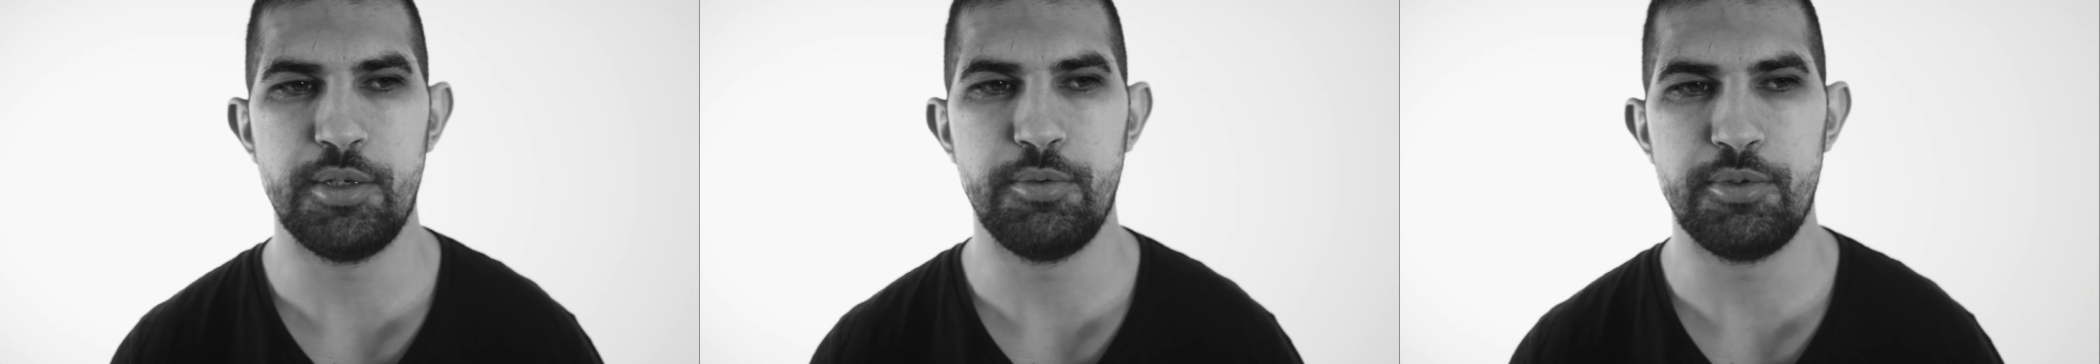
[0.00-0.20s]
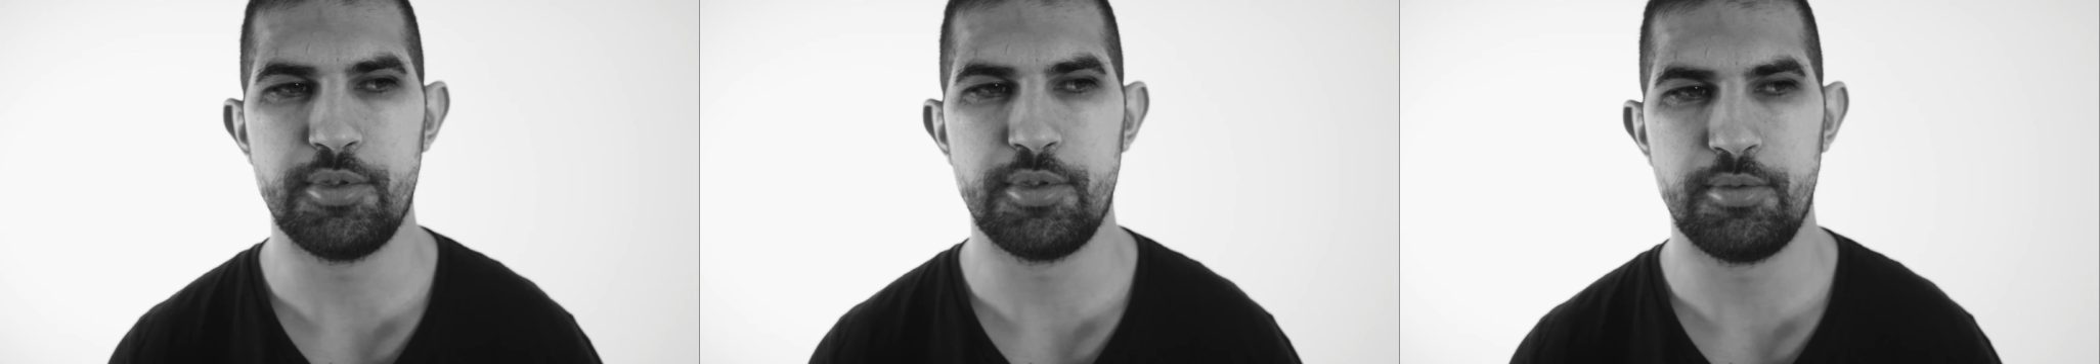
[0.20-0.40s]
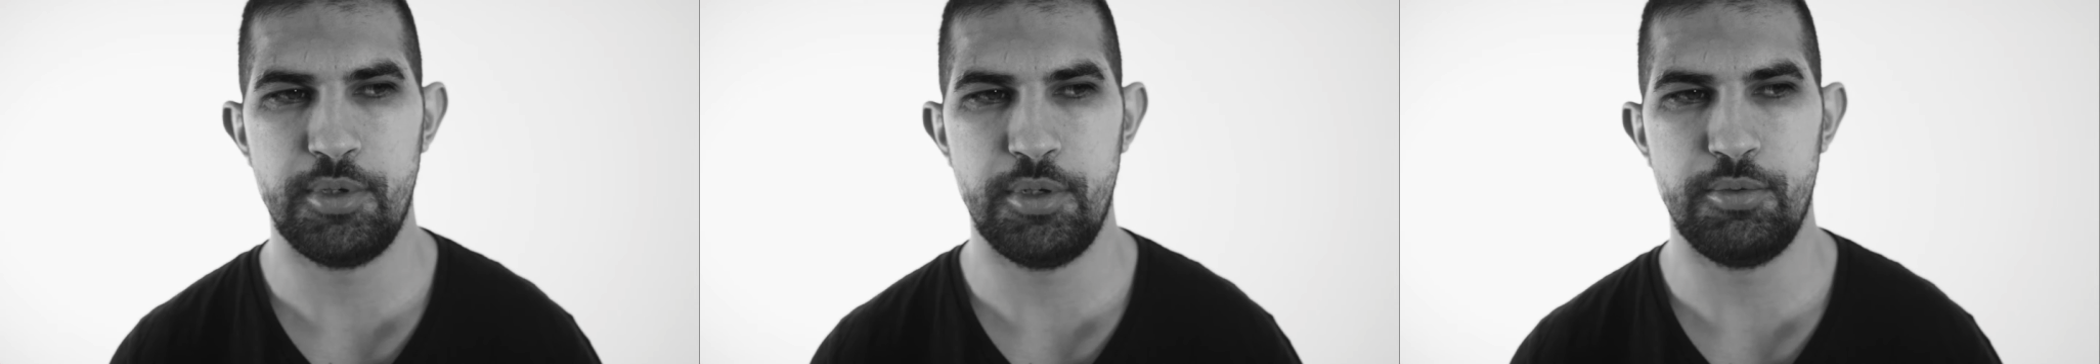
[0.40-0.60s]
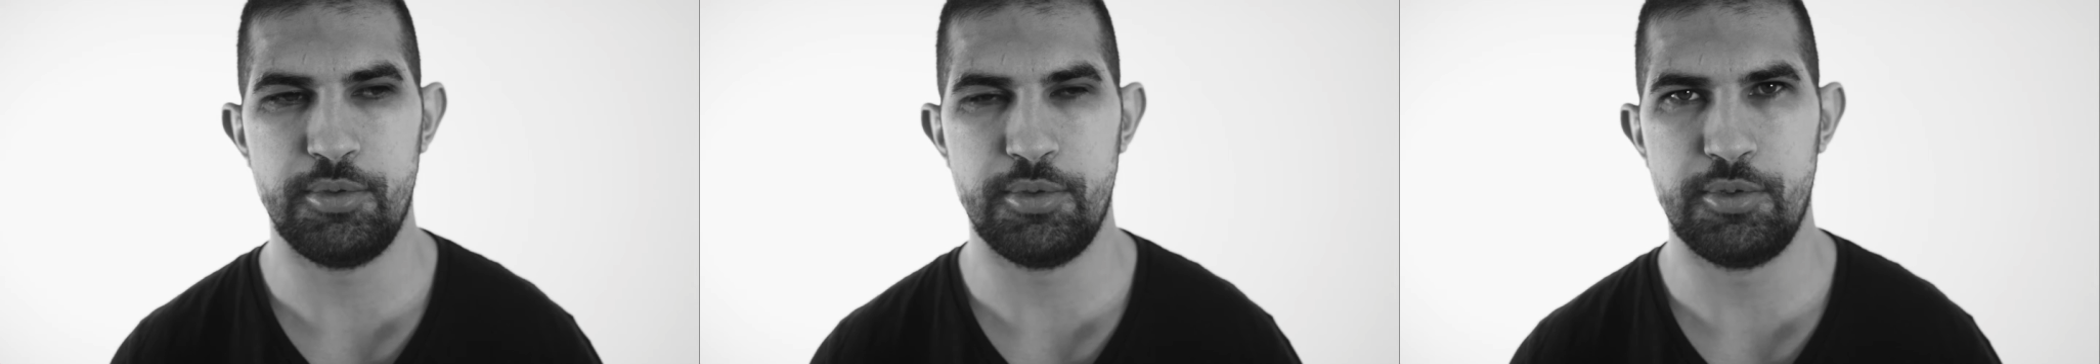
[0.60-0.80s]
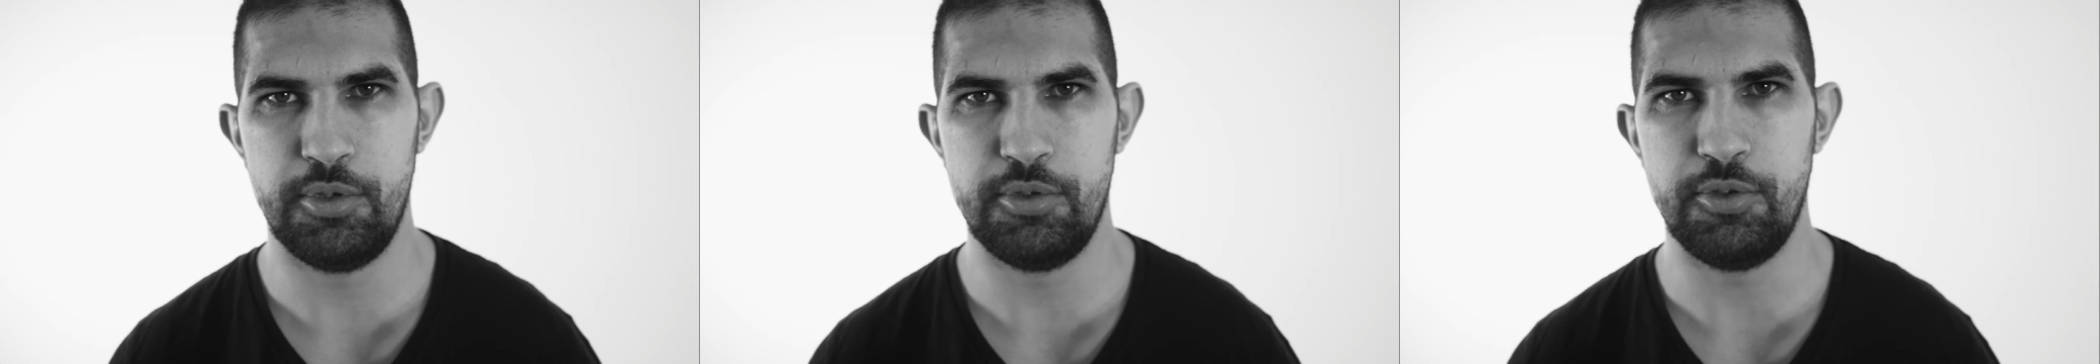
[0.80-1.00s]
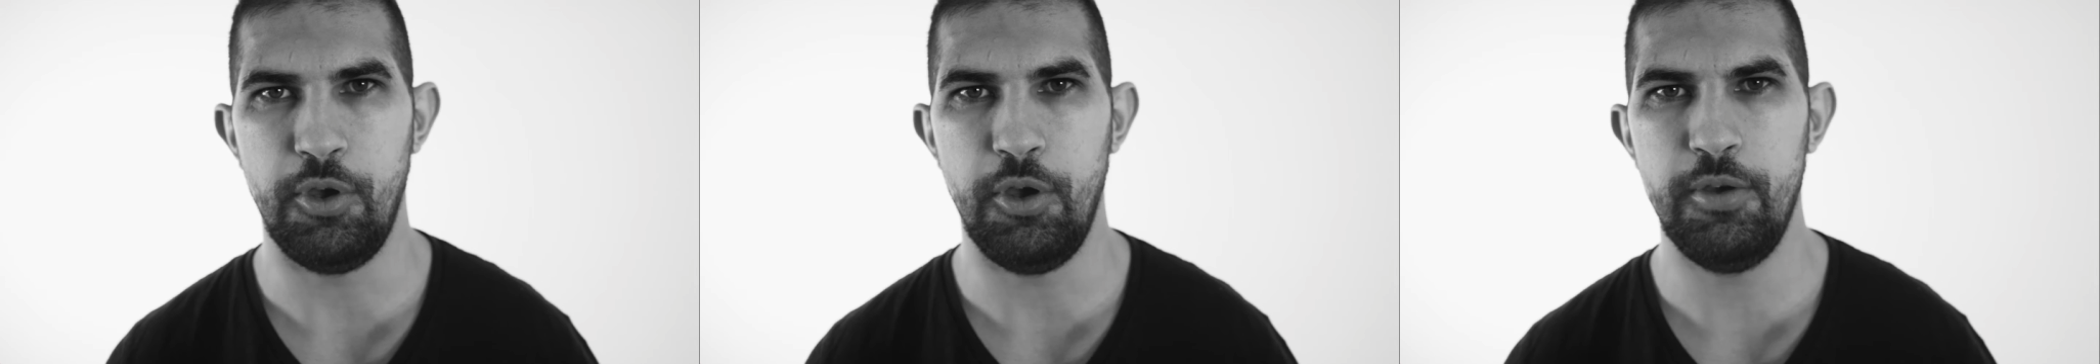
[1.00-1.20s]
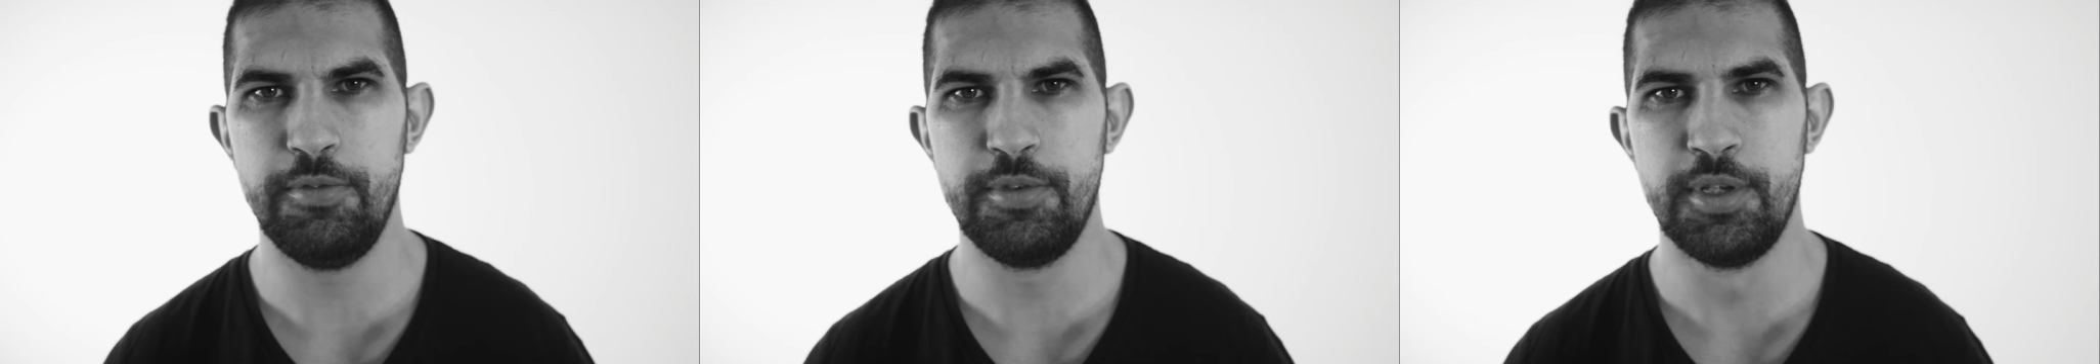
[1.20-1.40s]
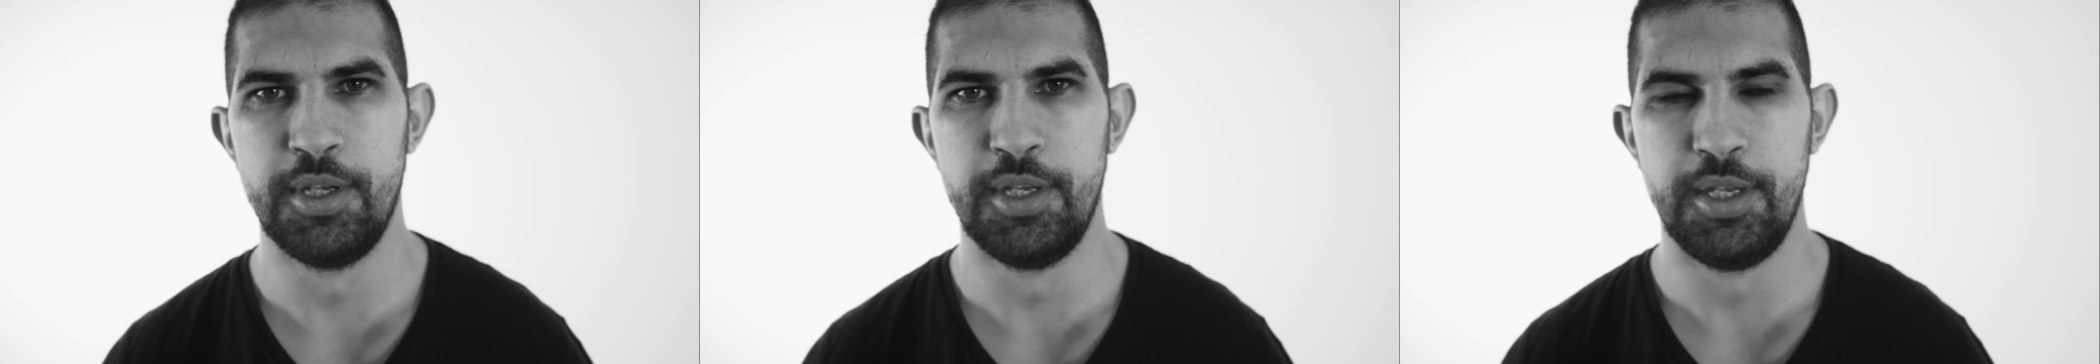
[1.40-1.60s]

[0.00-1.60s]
it was deserved.